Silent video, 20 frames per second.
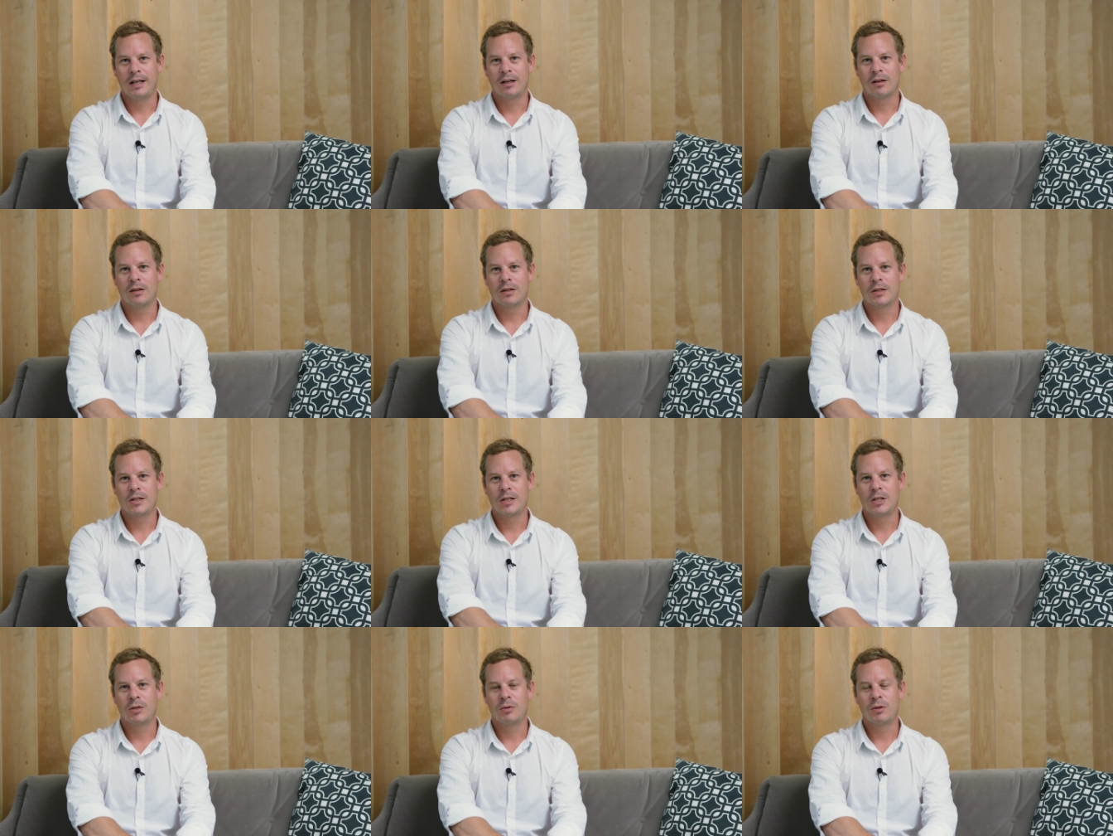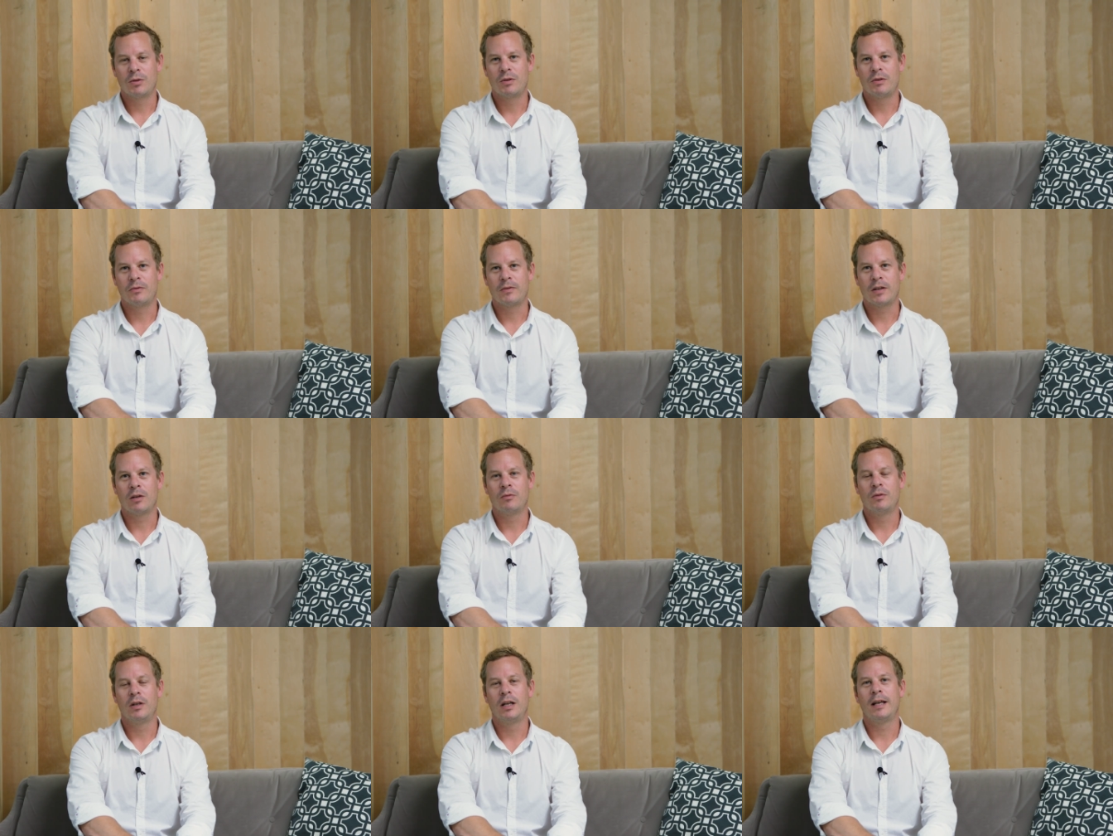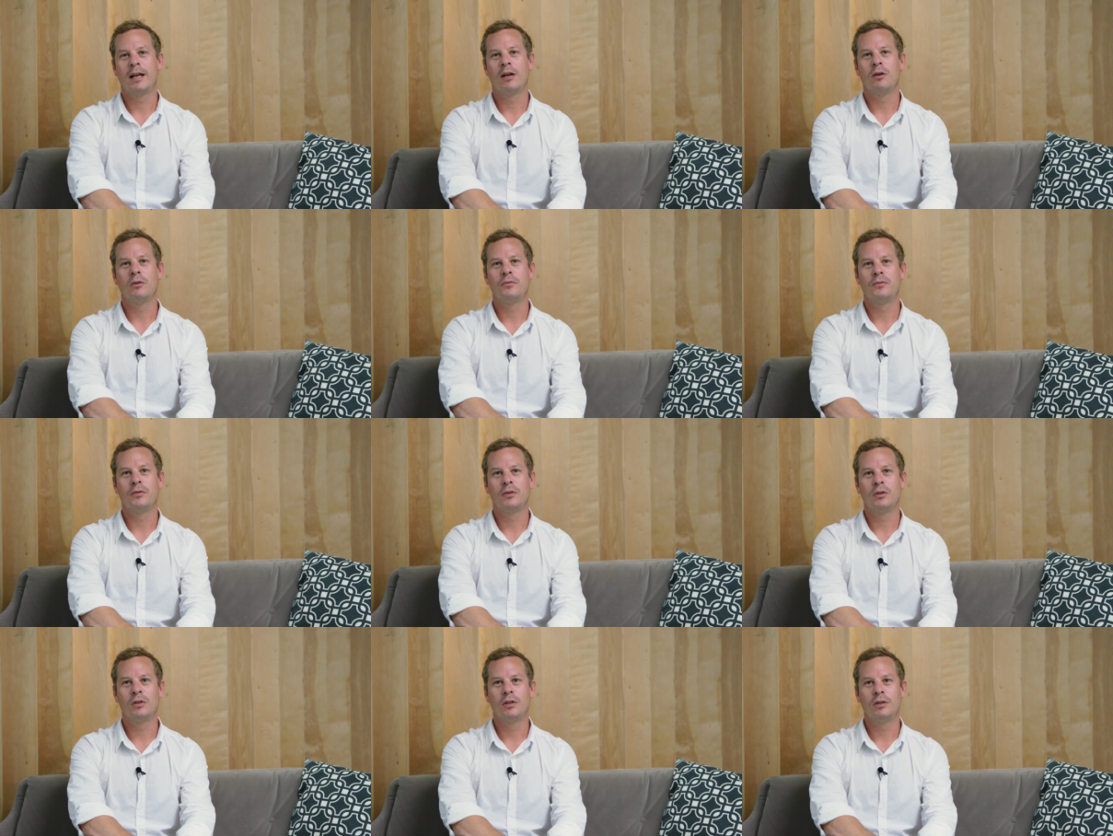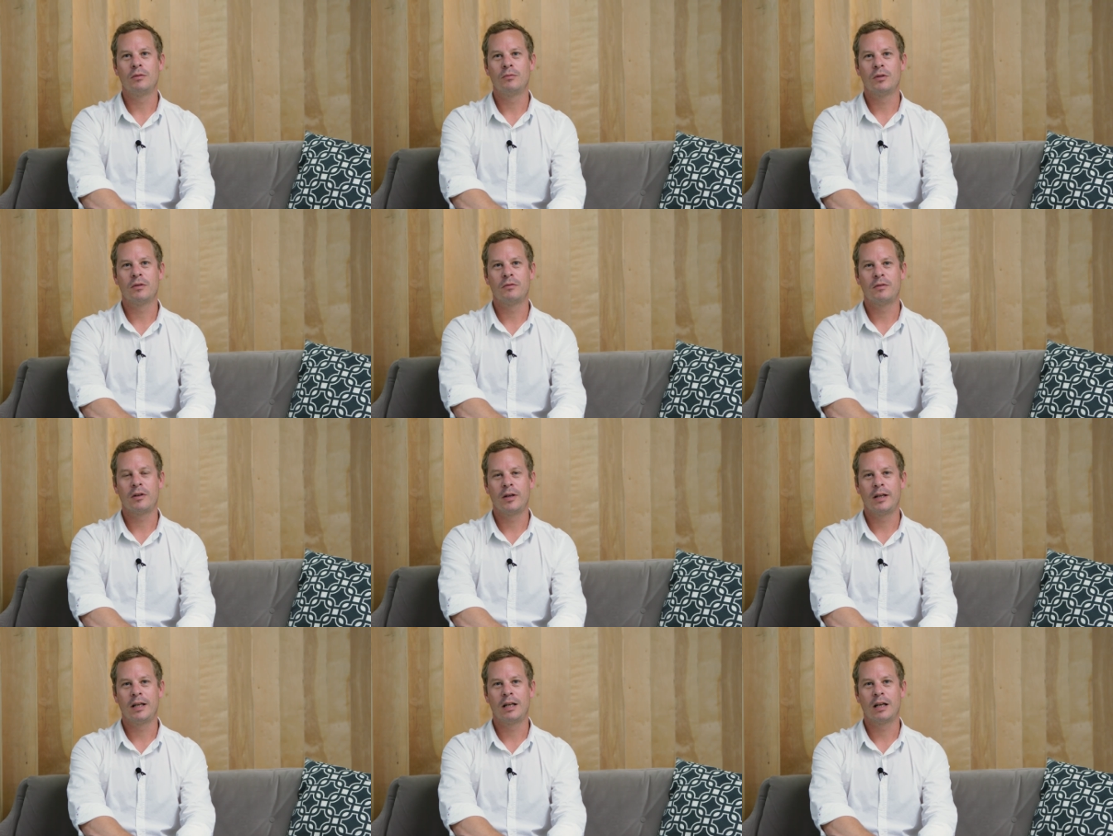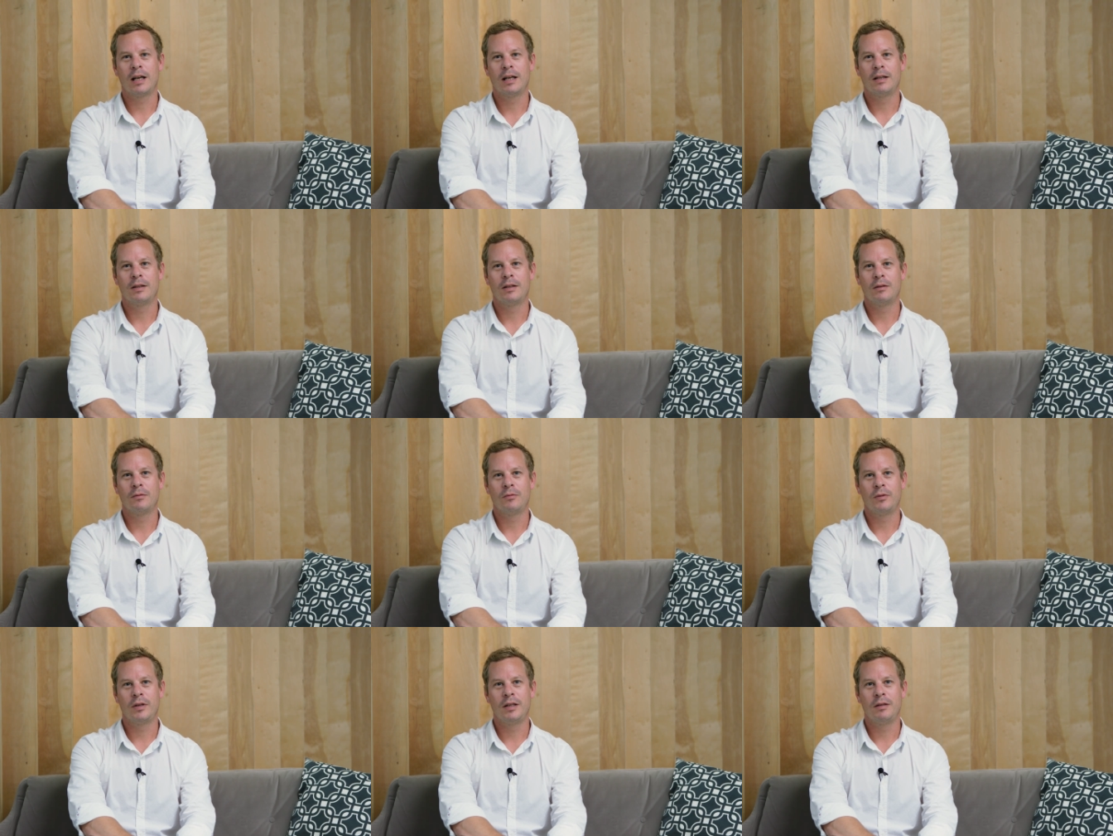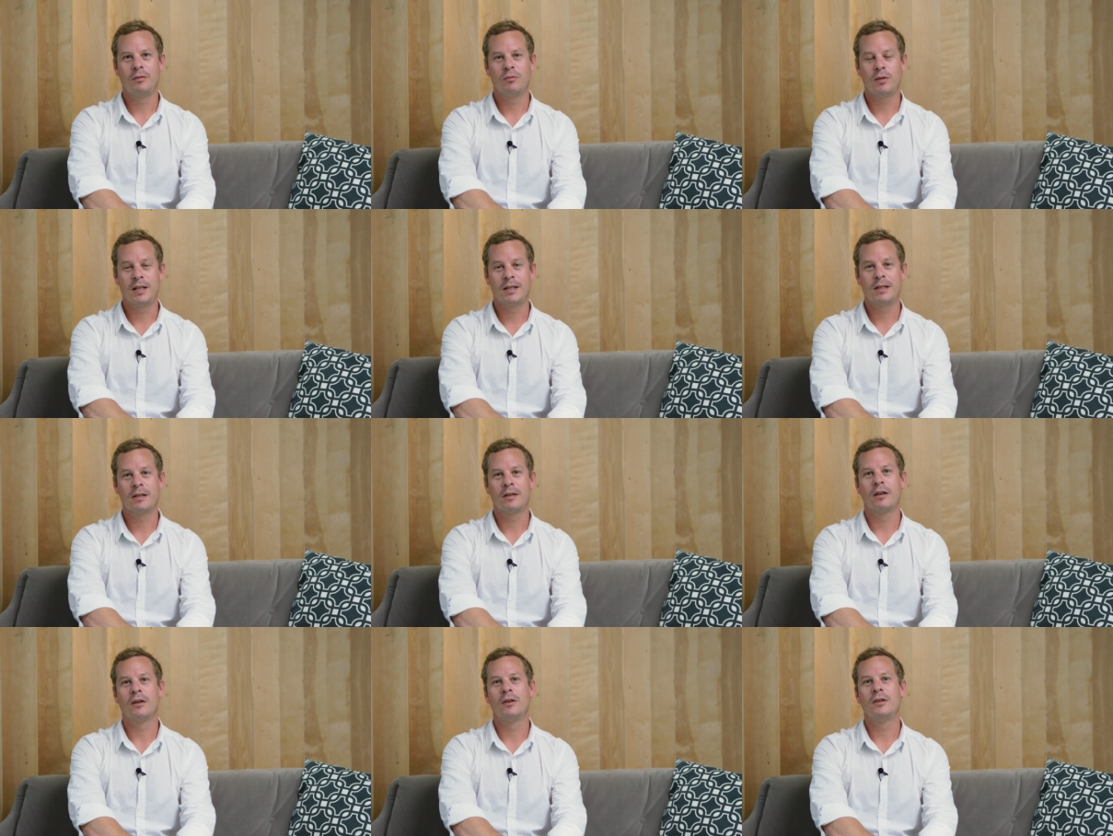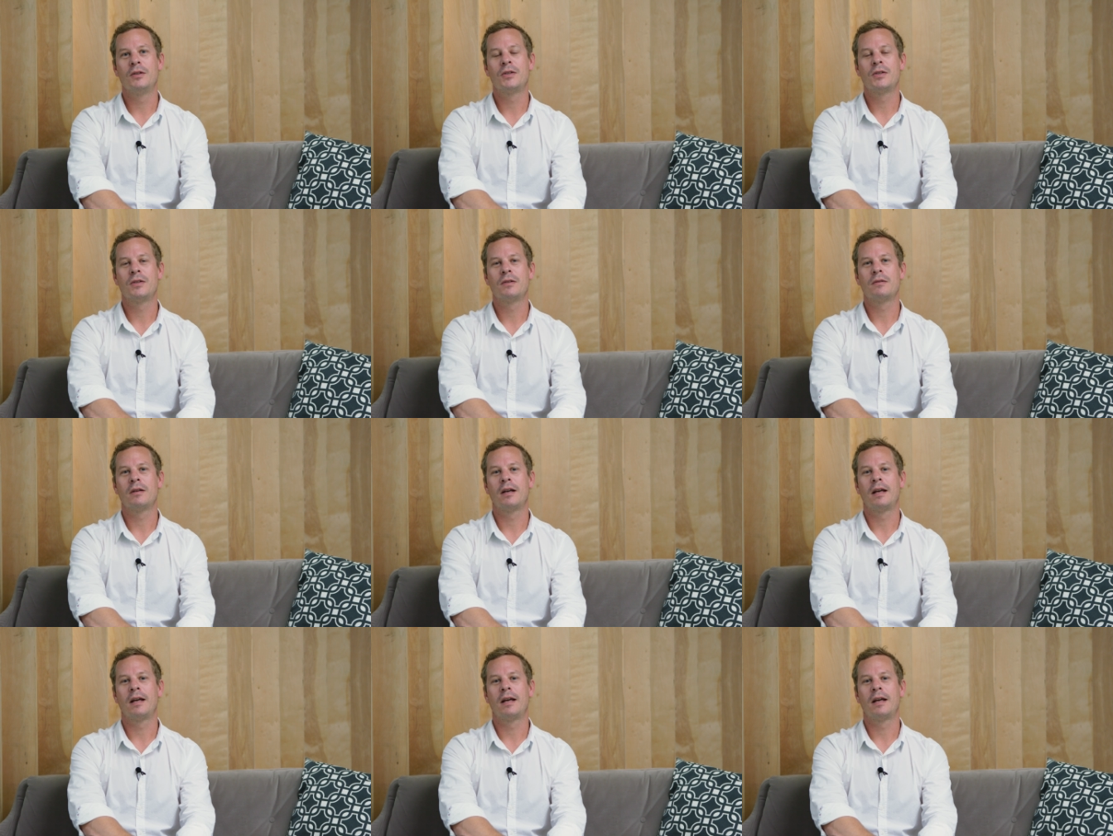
classes, which we found really helpful, and we're very glad that we went to those.